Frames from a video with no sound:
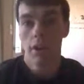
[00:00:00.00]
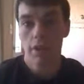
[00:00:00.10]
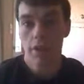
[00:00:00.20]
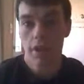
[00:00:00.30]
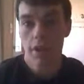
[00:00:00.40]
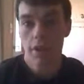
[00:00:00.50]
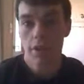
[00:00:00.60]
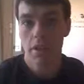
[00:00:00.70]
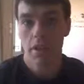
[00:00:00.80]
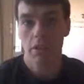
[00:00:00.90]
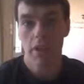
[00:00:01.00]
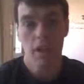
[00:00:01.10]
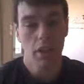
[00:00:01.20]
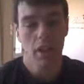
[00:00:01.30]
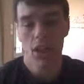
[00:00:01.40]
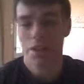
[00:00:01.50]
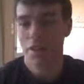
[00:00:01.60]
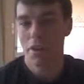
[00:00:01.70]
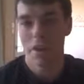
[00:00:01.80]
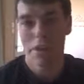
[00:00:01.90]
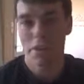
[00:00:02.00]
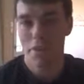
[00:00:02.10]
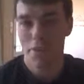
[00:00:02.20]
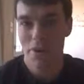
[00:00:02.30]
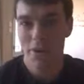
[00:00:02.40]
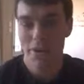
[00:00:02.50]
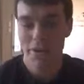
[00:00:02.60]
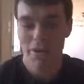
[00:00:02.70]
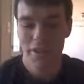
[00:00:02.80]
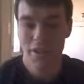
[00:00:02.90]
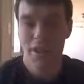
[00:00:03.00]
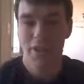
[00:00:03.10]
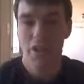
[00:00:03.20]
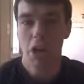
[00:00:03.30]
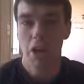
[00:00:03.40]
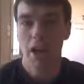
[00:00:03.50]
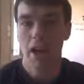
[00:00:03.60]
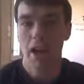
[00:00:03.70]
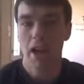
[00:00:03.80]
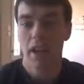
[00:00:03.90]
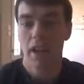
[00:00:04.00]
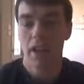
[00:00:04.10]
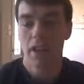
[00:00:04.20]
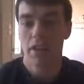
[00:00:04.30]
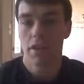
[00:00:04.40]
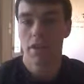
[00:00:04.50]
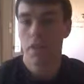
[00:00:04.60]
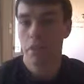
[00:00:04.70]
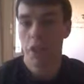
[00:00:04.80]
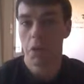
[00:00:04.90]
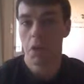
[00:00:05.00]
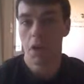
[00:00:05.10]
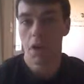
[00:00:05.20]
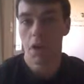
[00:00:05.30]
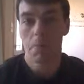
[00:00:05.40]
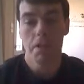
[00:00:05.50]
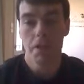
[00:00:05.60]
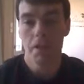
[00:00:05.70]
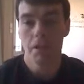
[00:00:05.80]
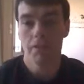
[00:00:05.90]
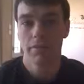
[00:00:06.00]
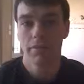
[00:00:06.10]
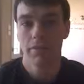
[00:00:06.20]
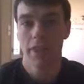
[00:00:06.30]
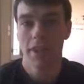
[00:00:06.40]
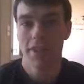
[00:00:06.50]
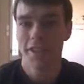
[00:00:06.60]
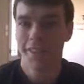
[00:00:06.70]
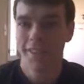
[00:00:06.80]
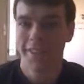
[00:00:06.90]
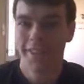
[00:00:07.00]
read through it, make lots of little notes in the margins, go back and make your blog amazing. Thanks.